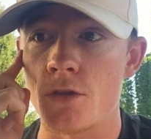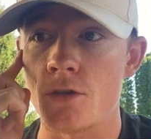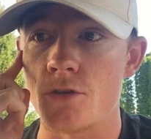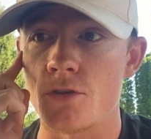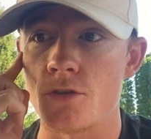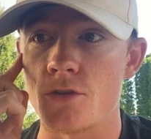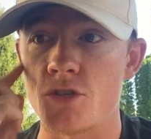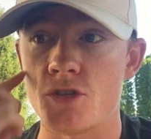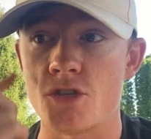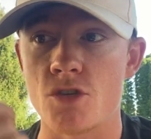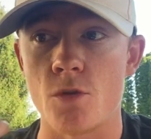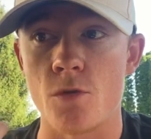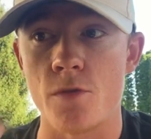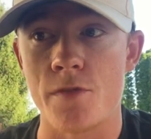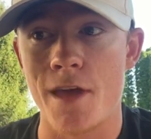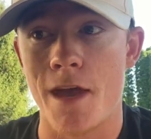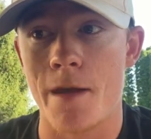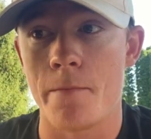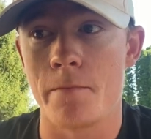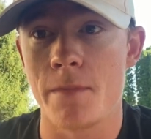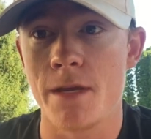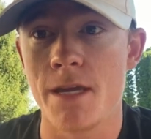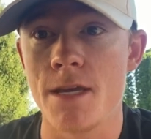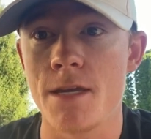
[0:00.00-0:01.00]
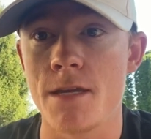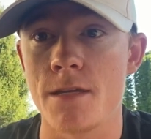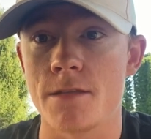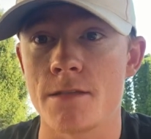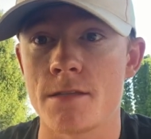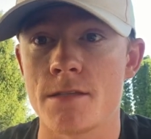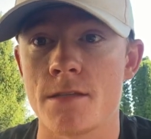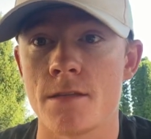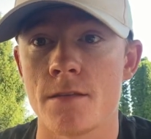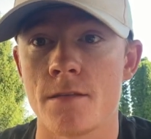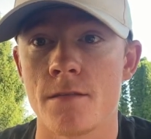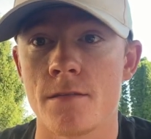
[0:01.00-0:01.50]
So that
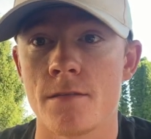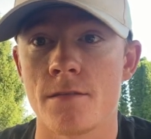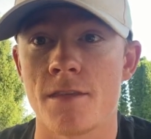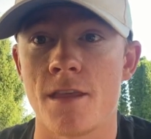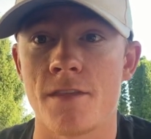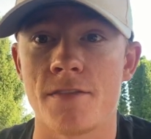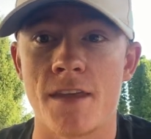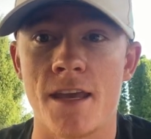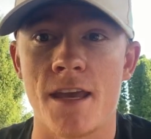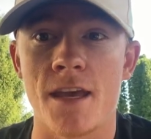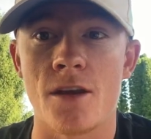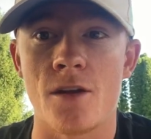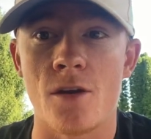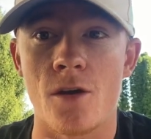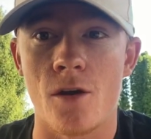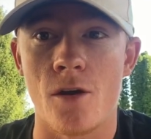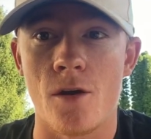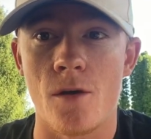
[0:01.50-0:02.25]
means that they had